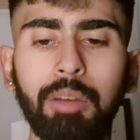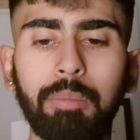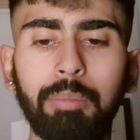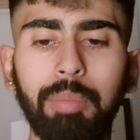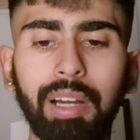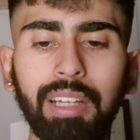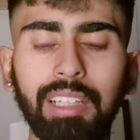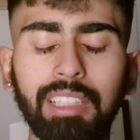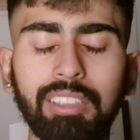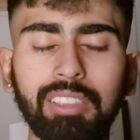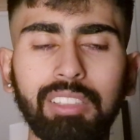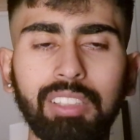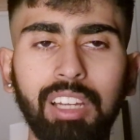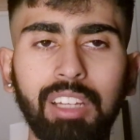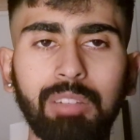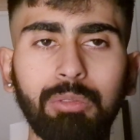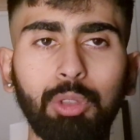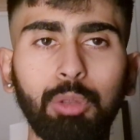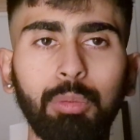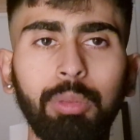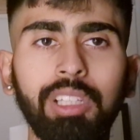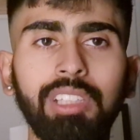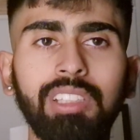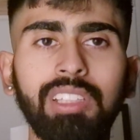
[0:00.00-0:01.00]
Pakistan
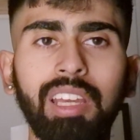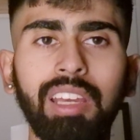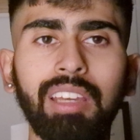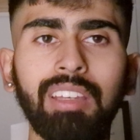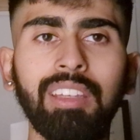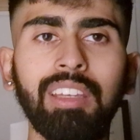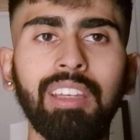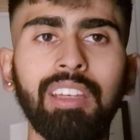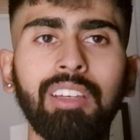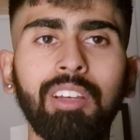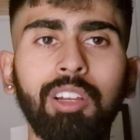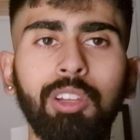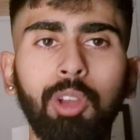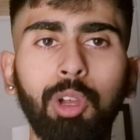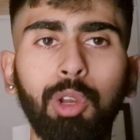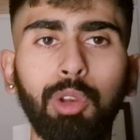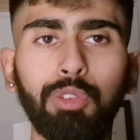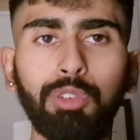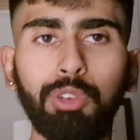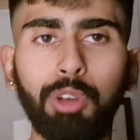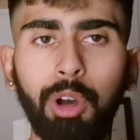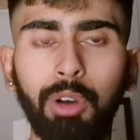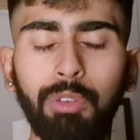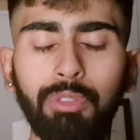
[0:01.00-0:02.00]
will be taking a lot
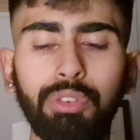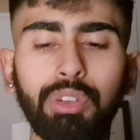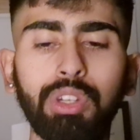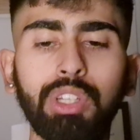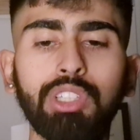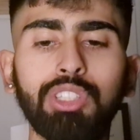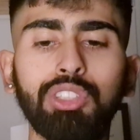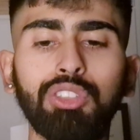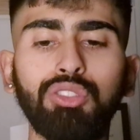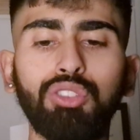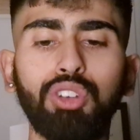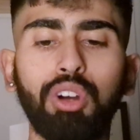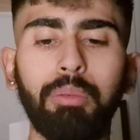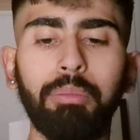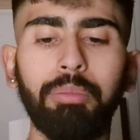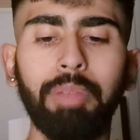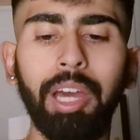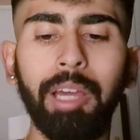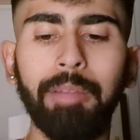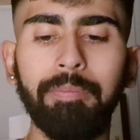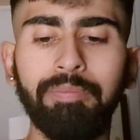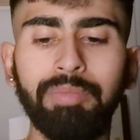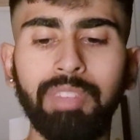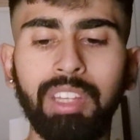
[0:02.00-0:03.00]
of confidence from
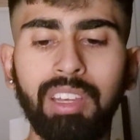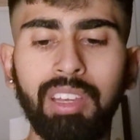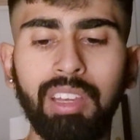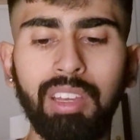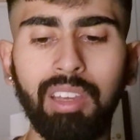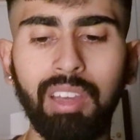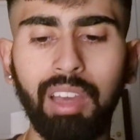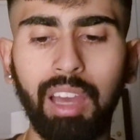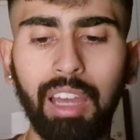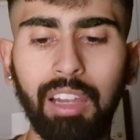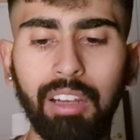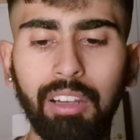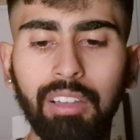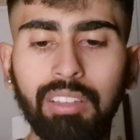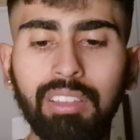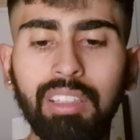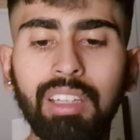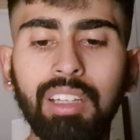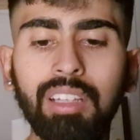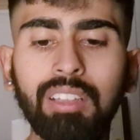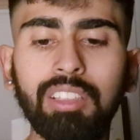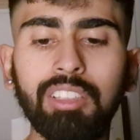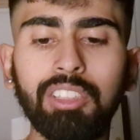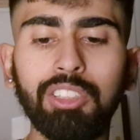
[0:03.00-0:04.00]
that and
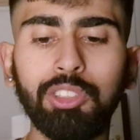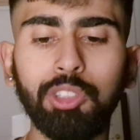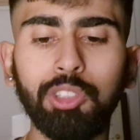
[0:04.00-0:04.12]
looking at this